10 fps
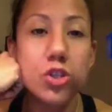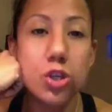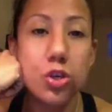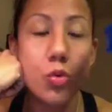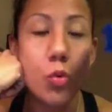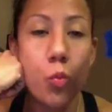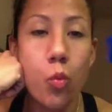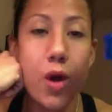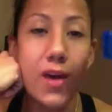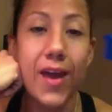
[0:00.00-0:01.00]
do
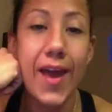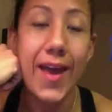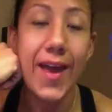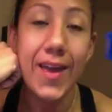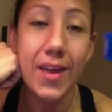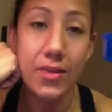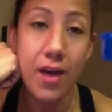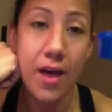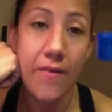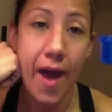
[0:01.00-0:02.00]
1/8
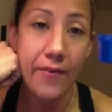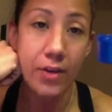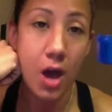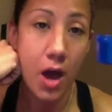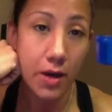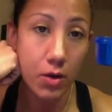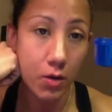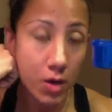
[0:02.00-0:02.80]
of an avocado,